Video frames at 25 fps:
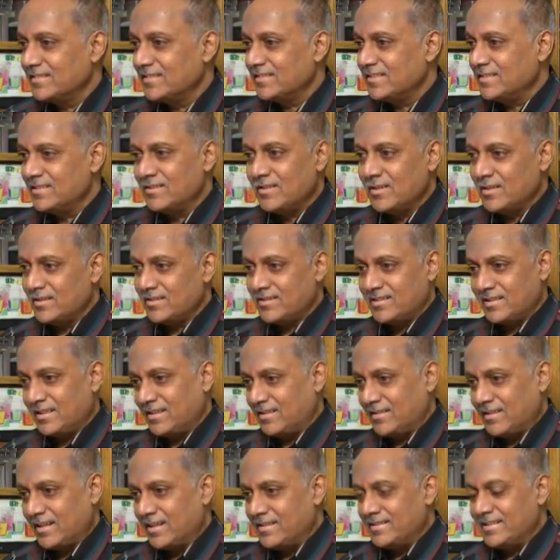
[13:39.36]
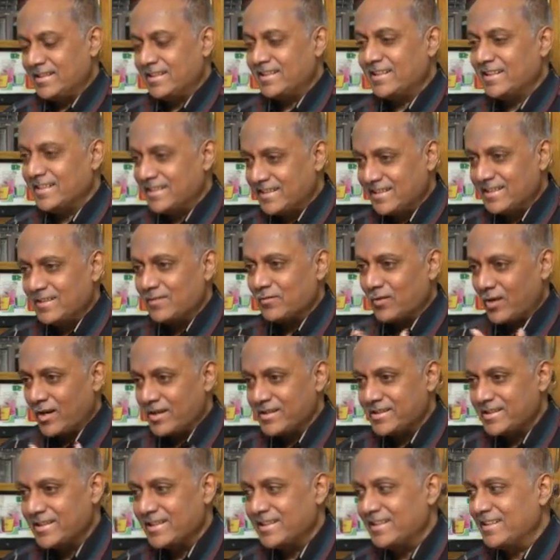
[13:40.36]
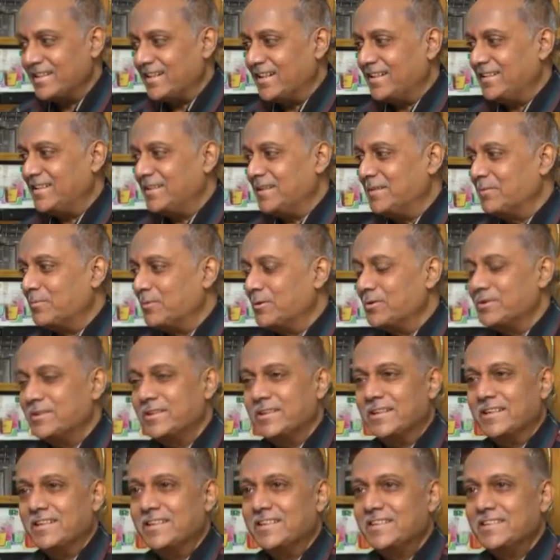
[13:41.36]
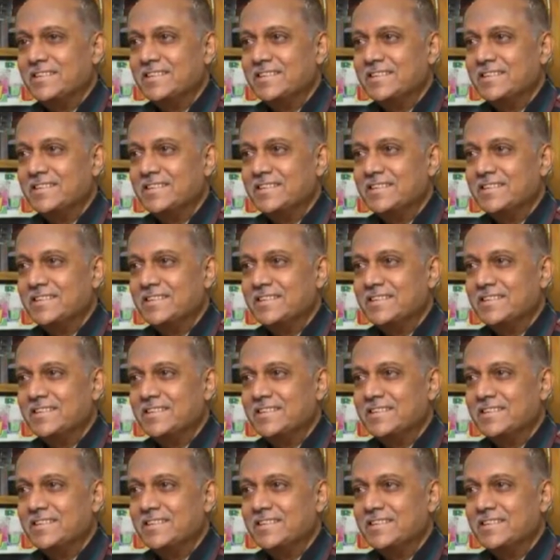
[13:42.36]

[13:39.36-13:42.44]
he is not hesitant in voicing that emotion.